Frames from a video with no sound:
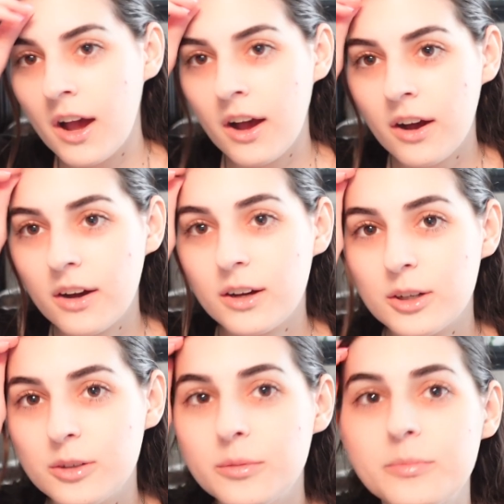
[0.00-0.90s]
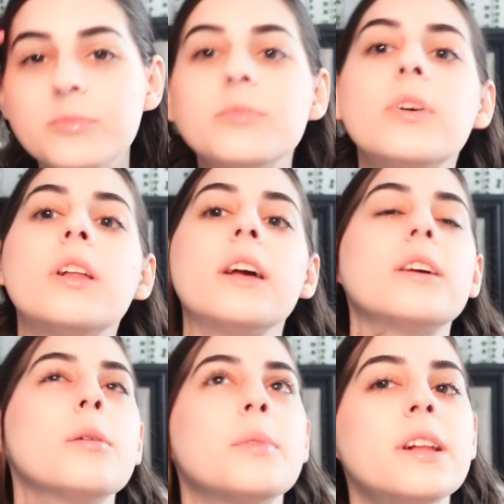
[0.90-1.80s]

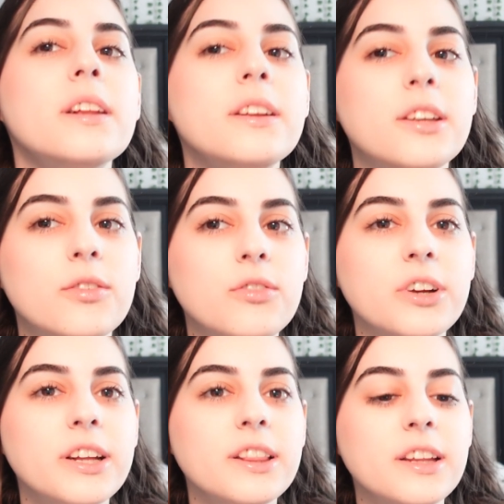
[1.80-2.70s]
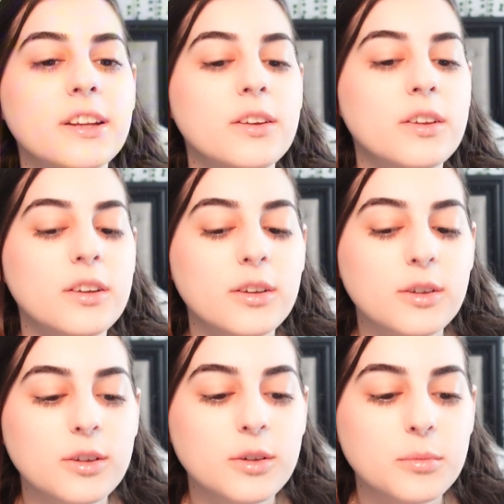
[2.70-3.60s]
completely different than
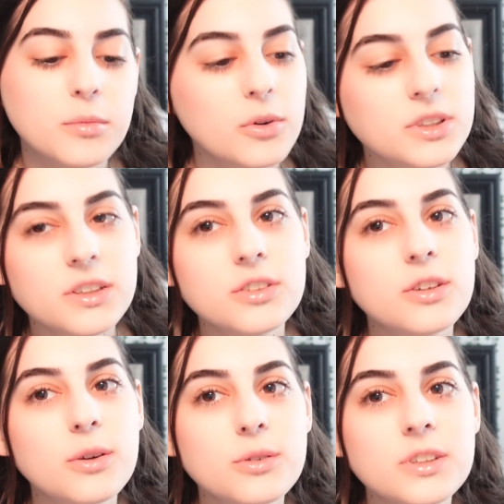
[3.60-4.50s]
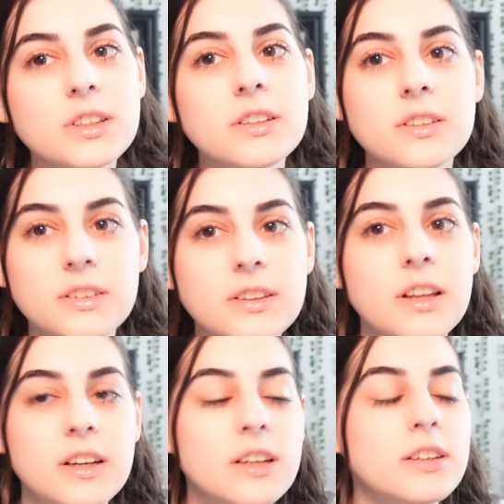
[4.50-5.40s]
most of the shows
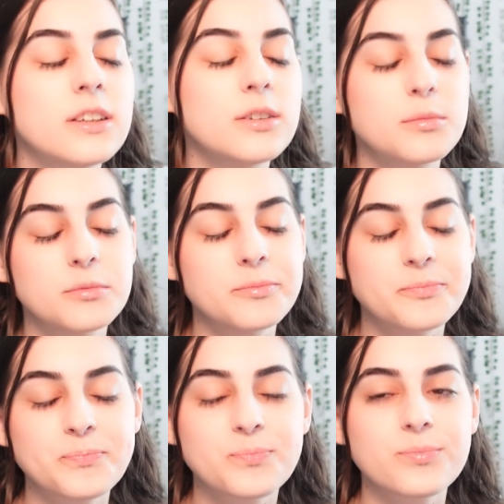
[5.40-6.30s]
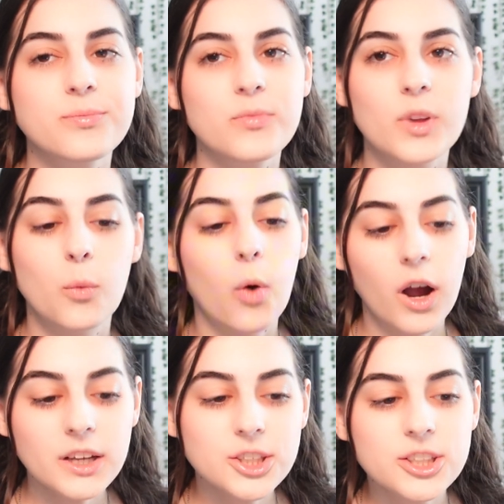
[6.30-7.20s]
that I
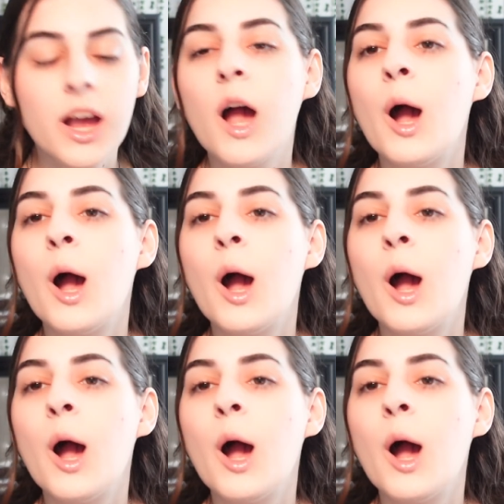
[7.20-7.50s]
watch.